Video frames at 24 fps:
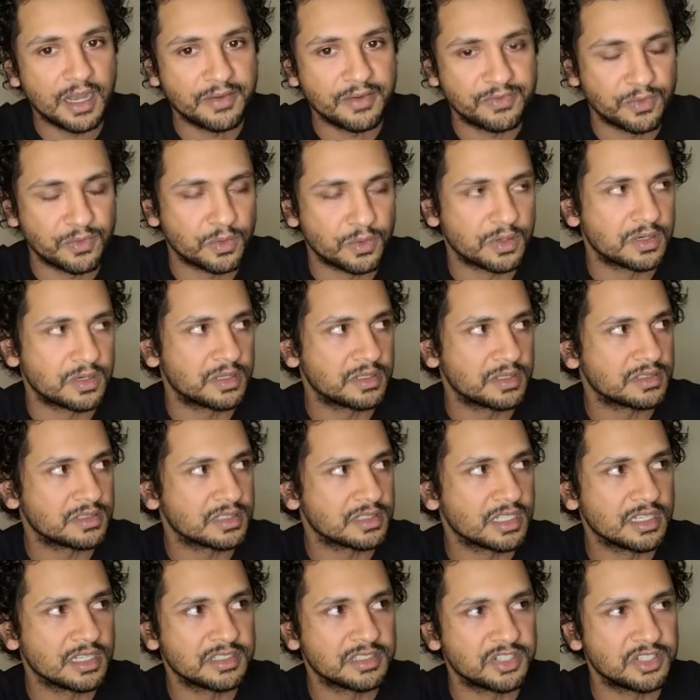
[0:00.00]
for
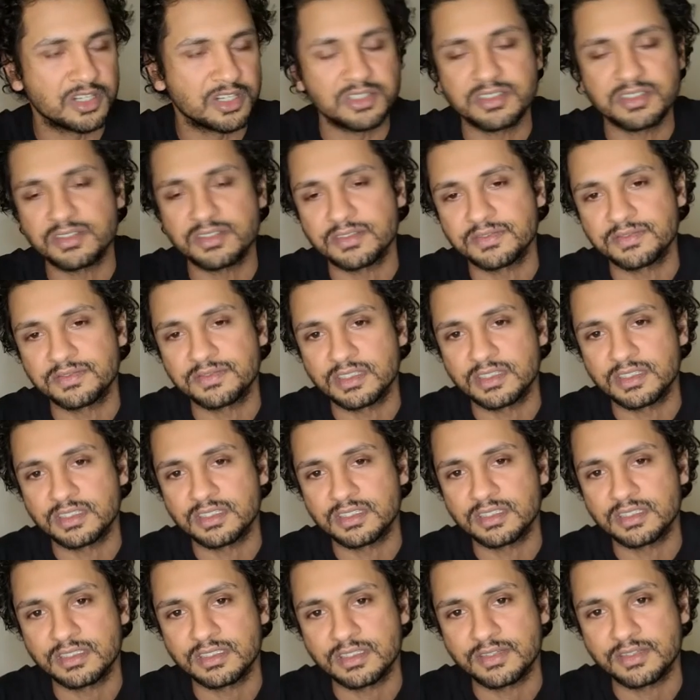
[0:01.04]
the church
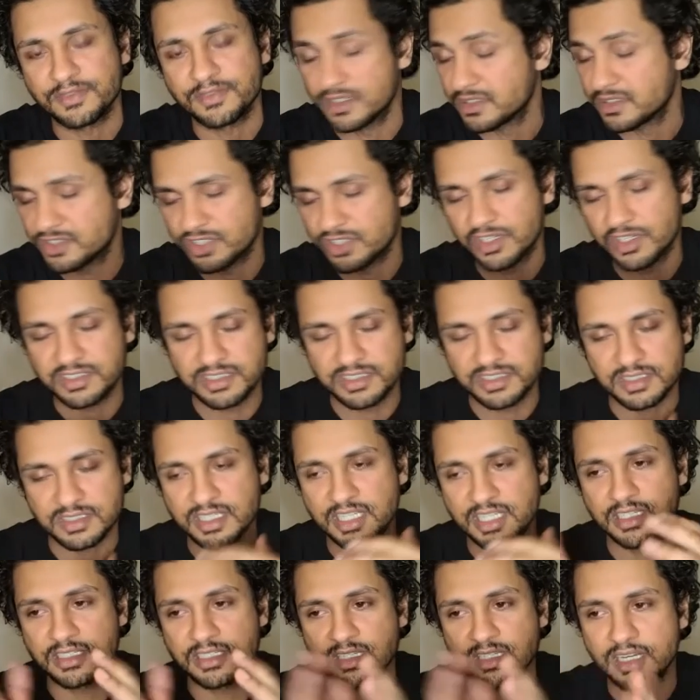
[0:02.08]
for a church
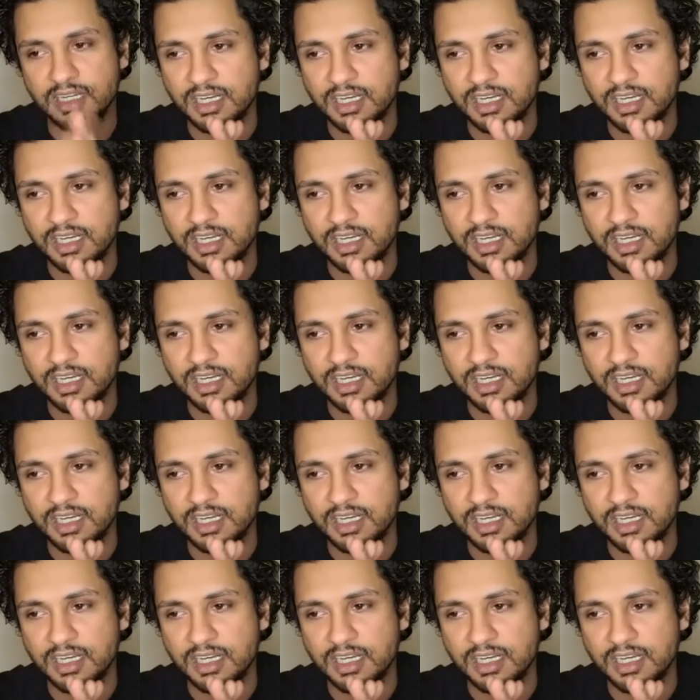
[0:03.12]
in